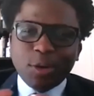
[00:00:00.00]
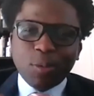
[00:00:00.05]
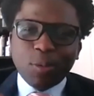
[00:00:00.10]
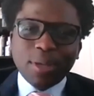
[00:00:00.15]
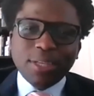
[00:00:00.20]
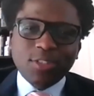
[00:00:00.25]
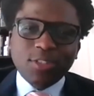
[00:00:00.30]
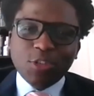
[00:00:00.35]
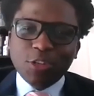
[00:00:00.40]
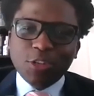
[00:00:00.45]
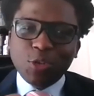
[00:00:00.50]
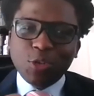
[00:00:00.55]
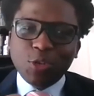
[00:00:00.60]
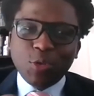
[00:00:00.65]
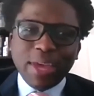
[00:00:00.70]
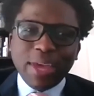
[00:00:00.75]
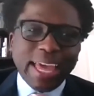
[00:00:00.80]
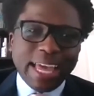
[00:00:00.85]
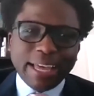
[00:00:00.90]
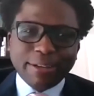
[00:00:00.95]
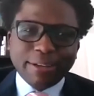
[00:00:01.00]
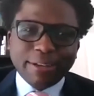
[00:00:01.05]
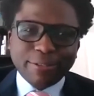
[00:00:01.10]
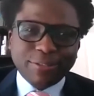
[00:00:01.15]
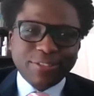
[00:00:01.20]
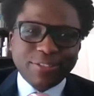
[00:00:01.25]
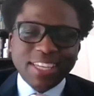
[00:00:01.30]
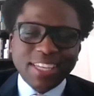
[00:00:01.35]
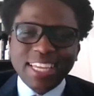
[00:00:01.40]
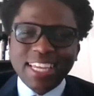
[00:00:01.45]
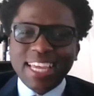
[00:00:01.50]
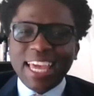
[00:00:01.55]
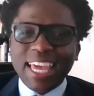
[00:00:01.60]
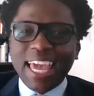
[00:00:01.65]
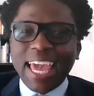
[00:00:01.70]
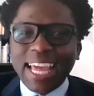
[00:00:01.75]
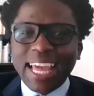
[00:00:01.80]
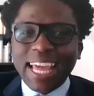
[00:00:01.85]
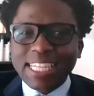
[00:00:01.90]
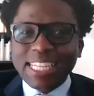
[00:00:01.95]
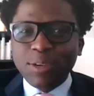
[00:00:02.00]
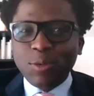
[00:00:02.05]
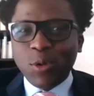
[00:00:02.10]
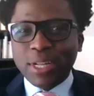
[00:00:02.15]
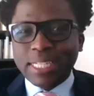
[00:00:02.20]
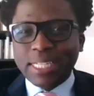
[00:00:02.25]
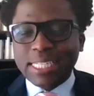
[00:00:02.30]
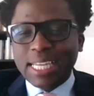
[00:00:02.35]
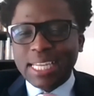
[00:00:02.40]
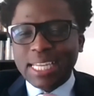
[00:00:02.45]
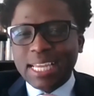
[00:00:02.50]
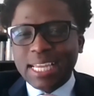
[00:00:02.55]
question you have. Anyone.